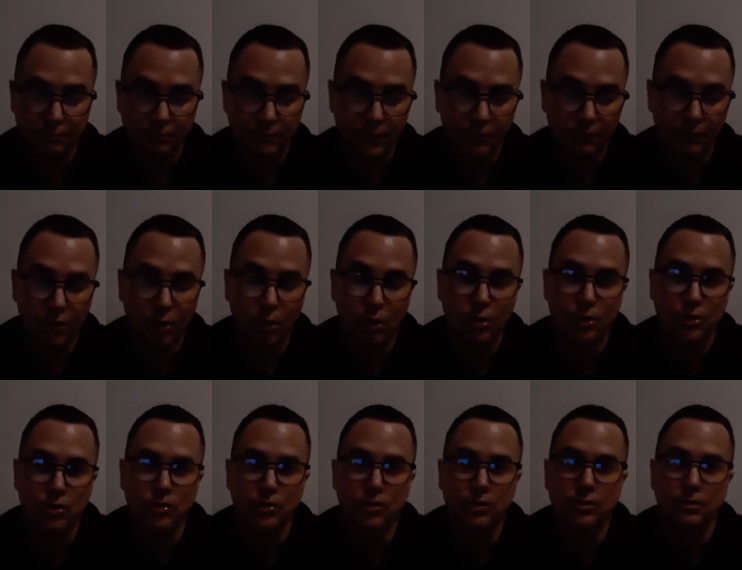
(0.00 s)
of course,
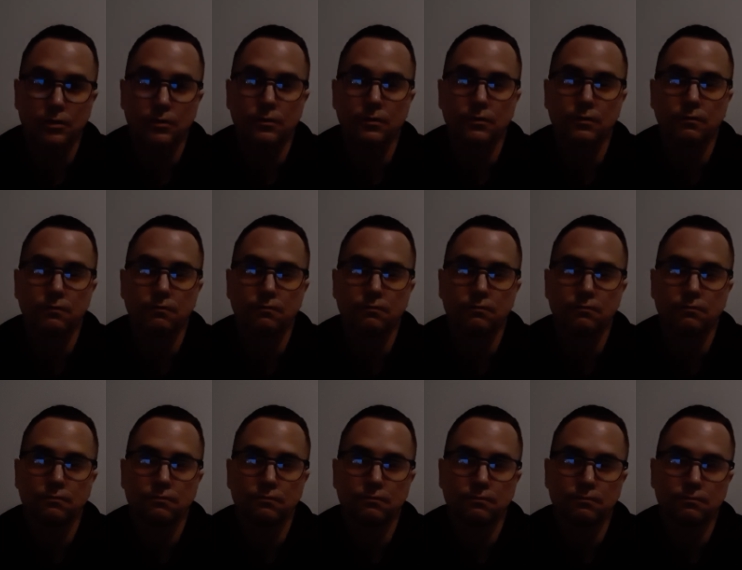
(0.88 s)

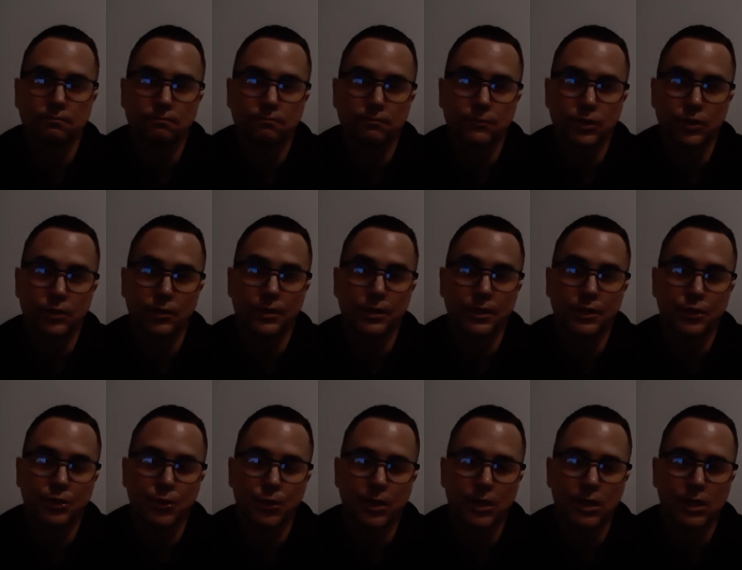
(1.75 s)
doing a
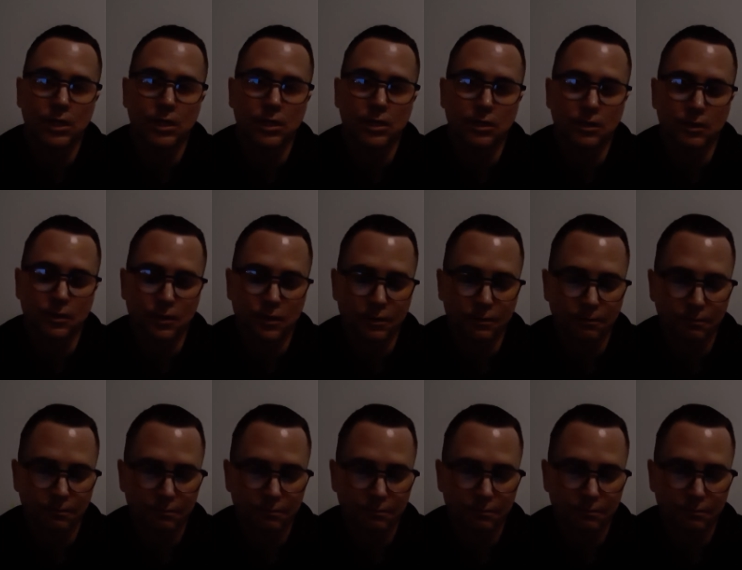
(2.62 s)
training or